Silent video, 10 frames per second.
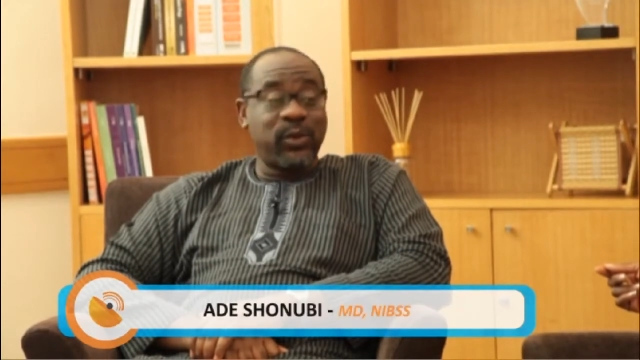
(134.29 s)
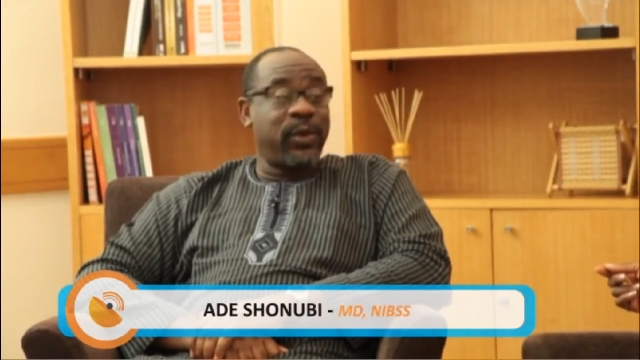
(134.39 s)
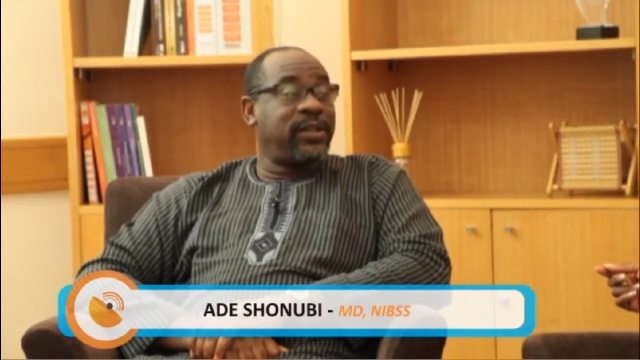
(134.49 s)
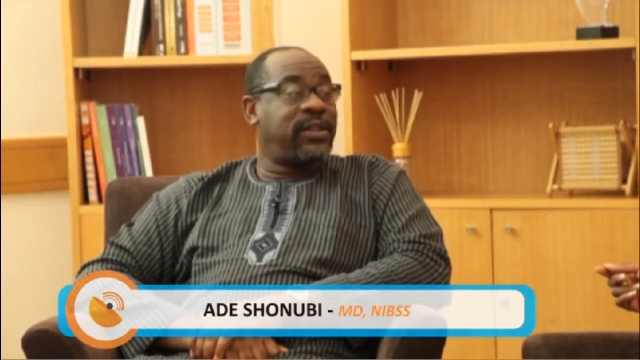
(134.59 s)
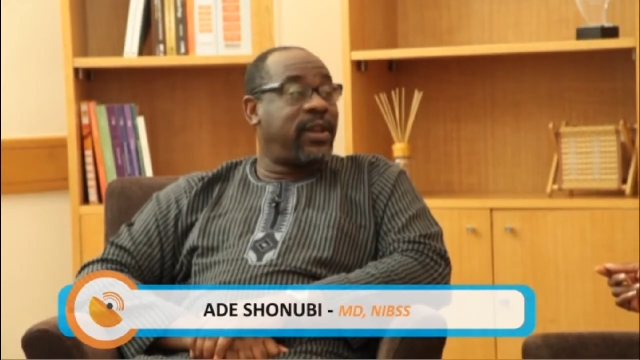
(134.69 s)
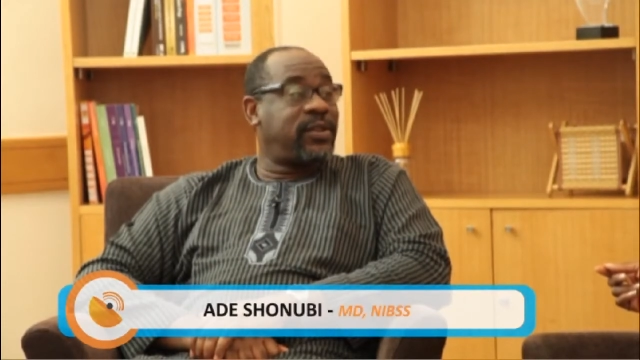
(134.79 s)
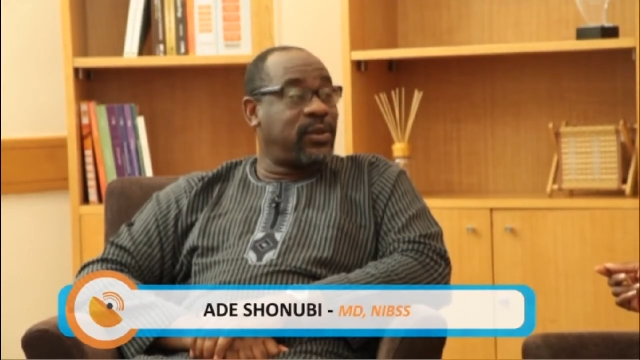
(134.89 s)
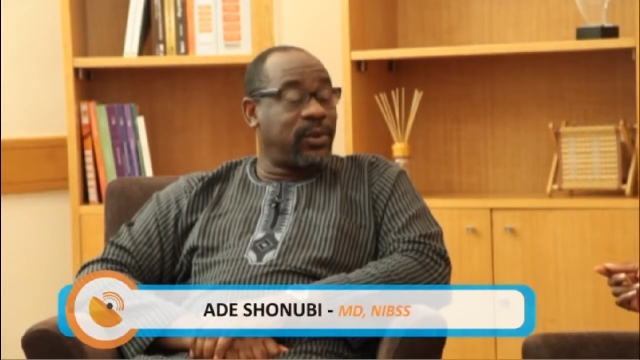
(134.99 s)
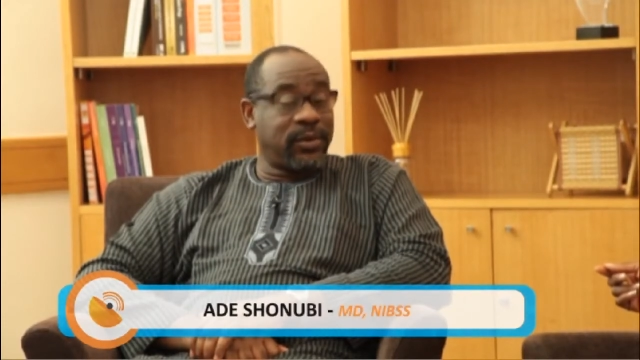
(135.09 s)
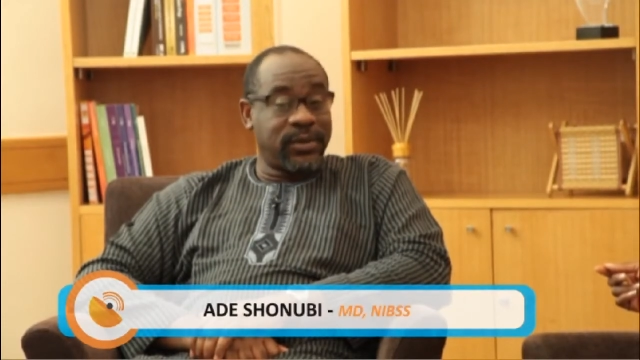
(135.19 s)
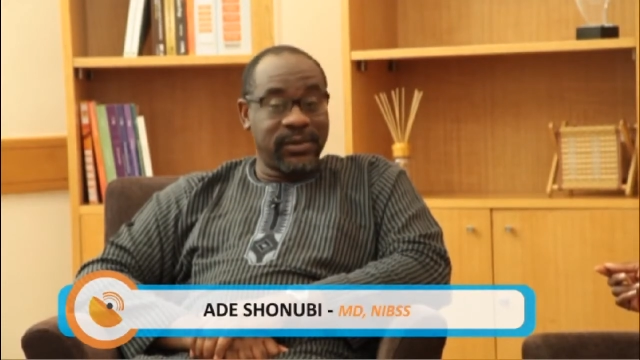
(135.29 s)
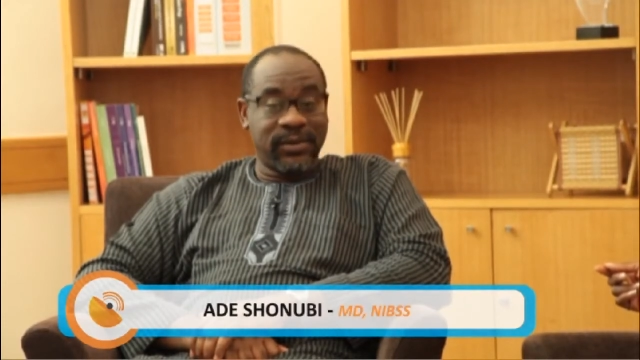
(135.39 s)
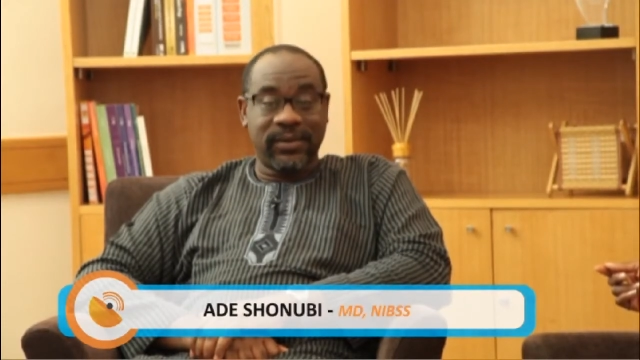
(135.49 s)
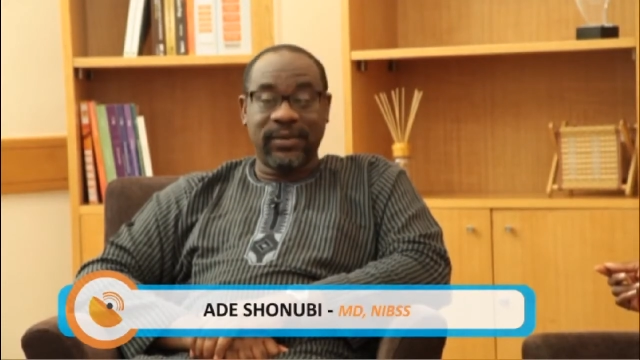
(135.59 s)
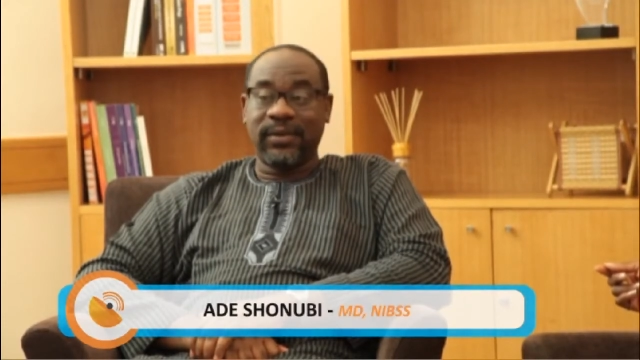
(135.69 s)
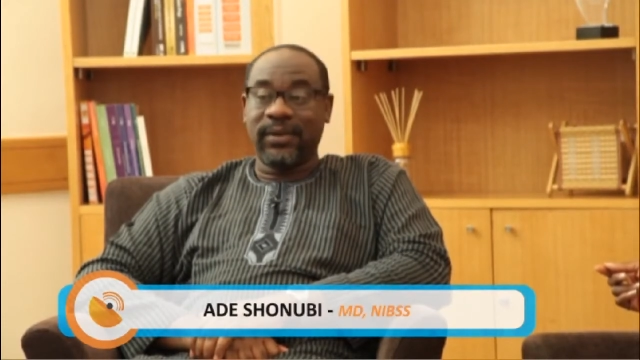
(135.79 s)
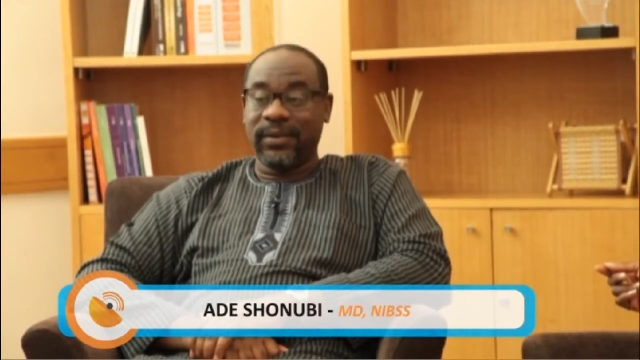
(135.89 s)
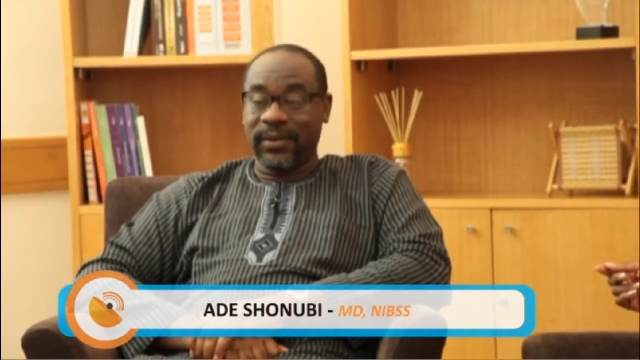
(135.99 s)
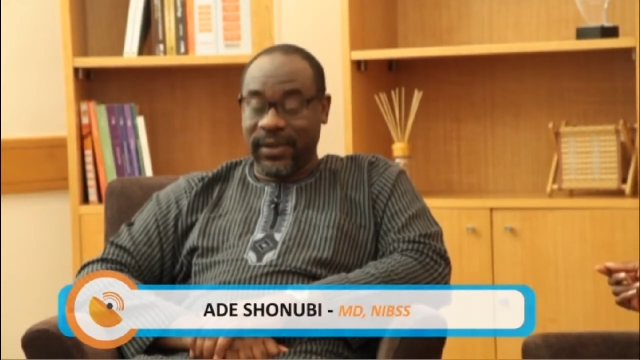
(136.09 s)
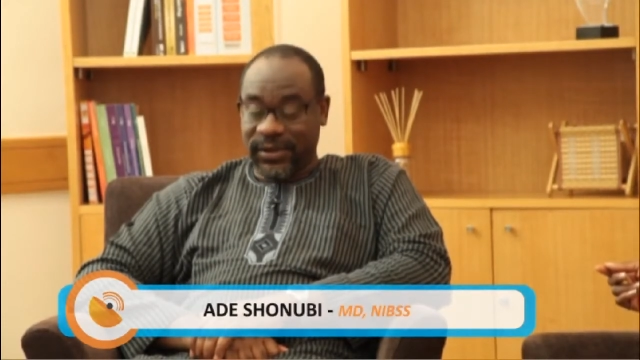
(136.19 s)
20 years old
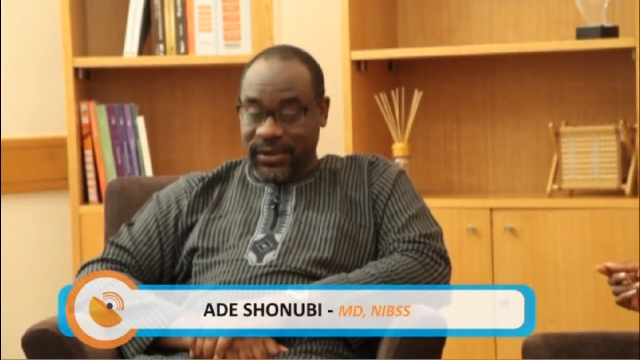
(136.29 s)
this